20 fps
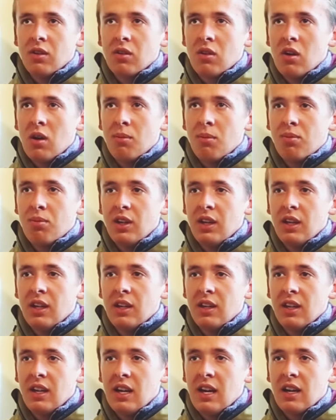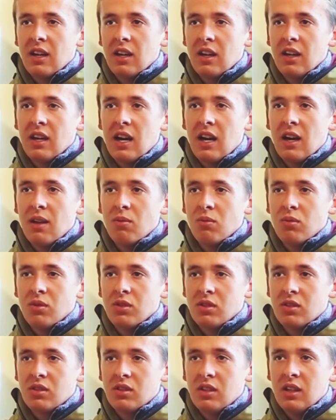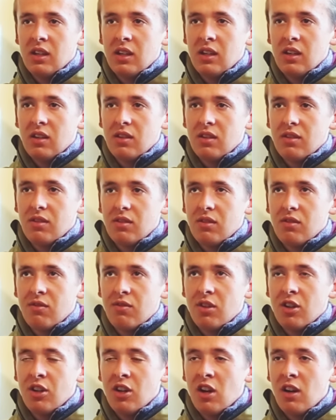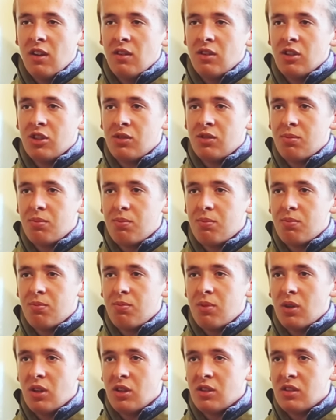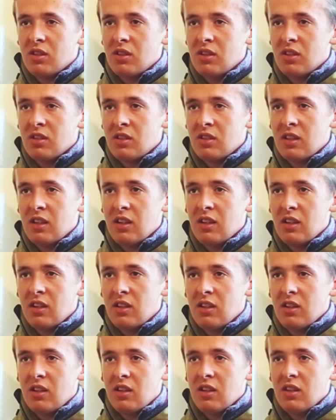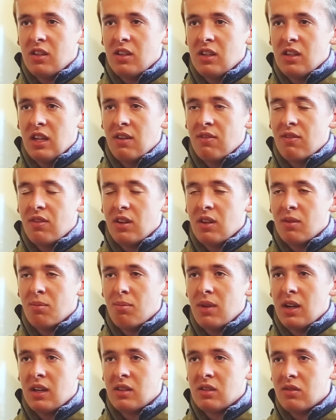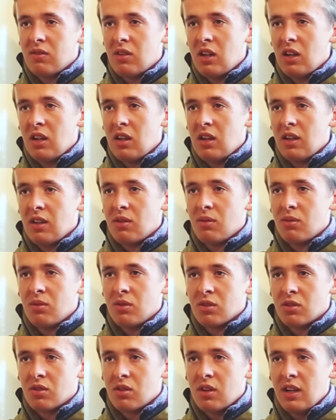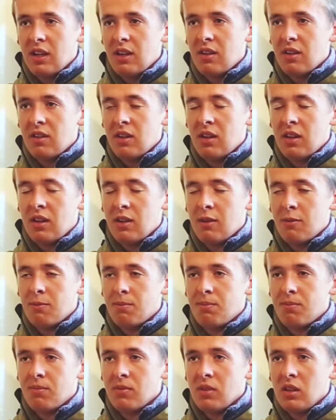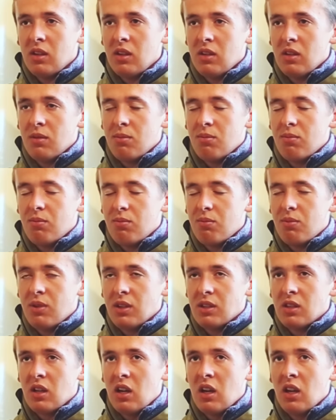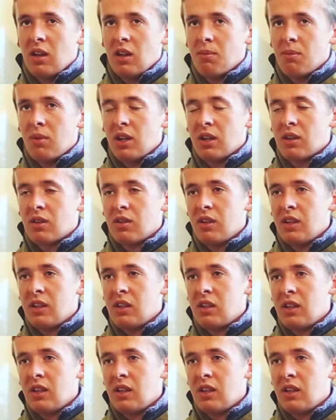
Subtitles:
the Grand Prix and the Aga Khan was, for an Irish person, is definitely a massive highlight. It was great. Biggest highlight of my career,